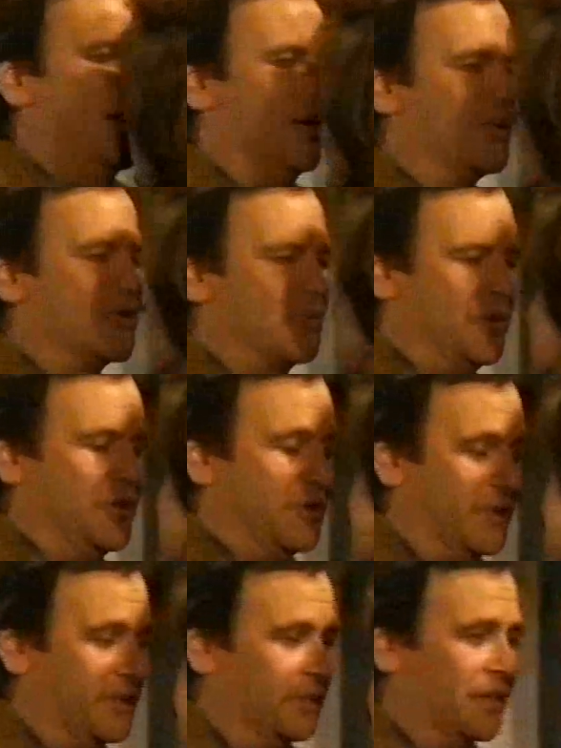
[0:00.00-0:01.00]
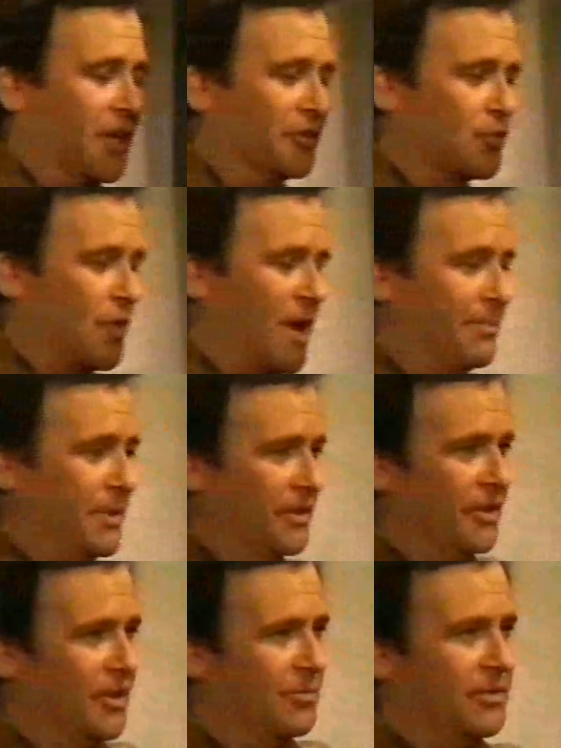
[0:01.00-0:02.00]
I wish we could. Look, I'll drop you
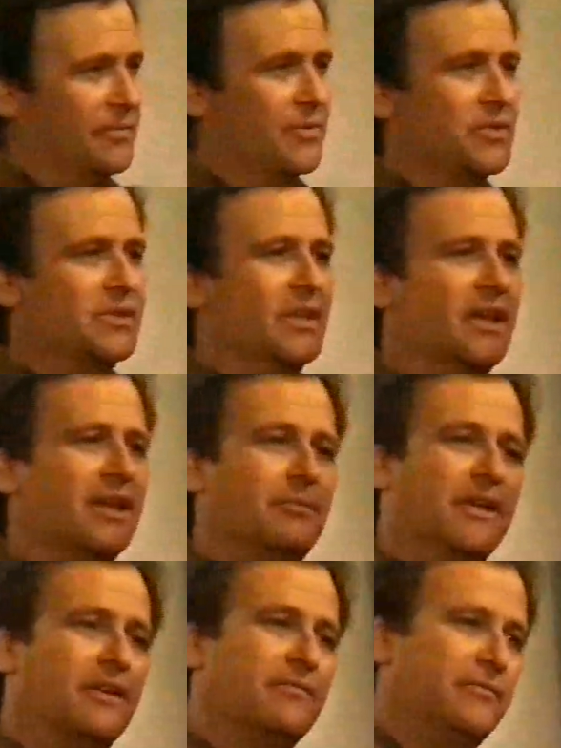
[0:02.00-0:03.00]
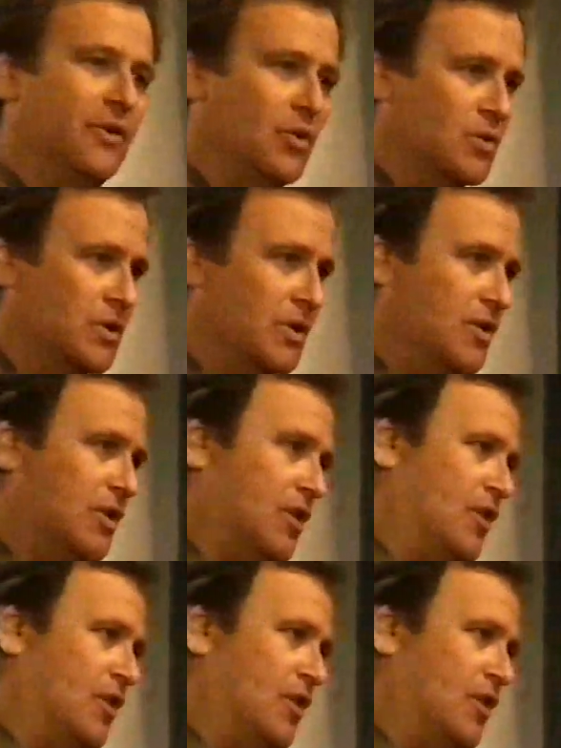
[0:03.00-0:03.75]
there, but first I gotta make a phone call.